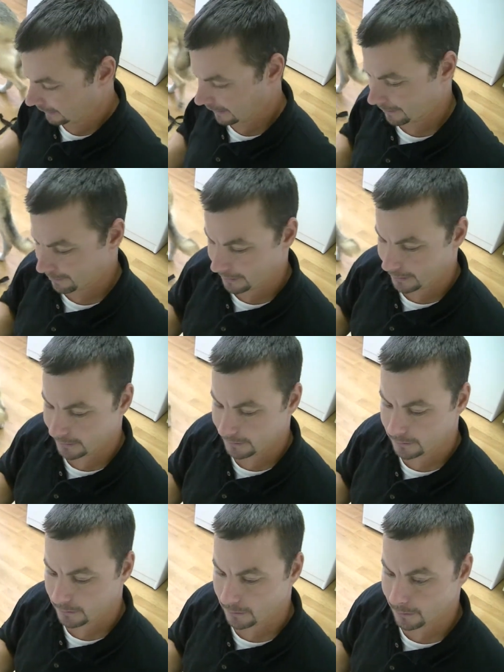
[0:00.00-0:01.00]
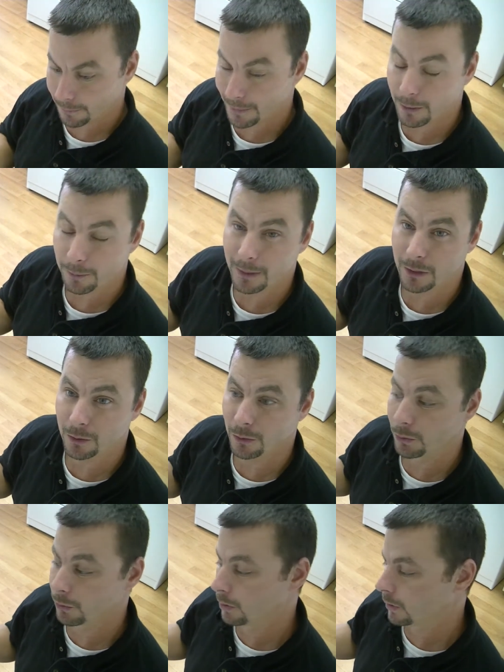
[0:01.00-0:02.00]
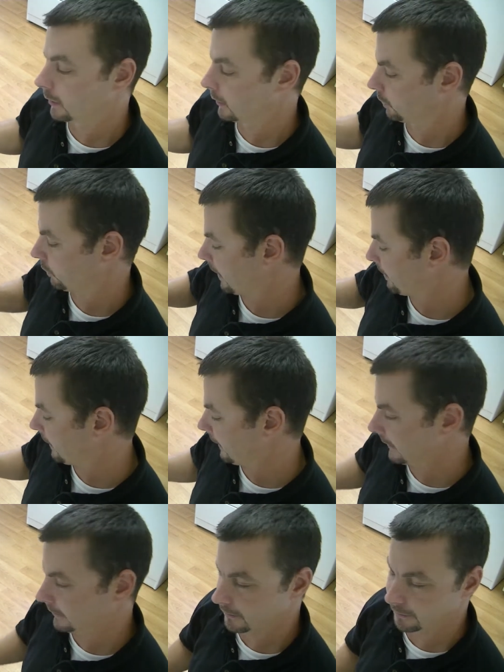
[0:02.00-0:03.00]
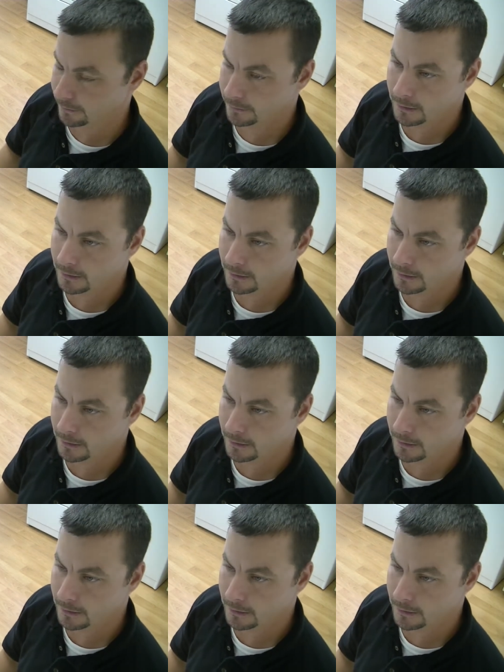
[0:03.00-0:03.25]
like my uh, belt buckle scraping against the,